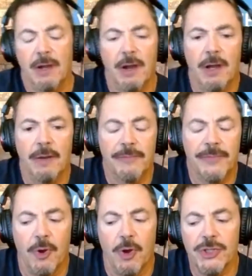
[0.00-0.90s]

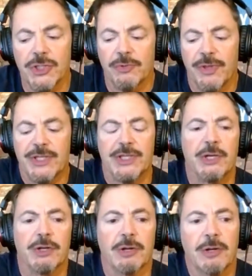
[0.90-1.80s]
Also, this
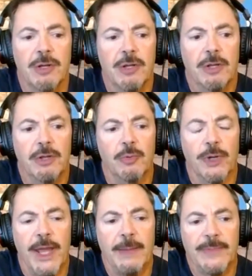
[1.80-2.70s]
year you
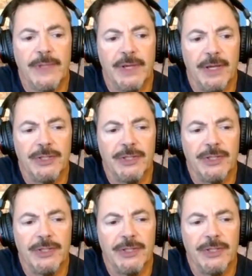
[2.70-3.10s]
were named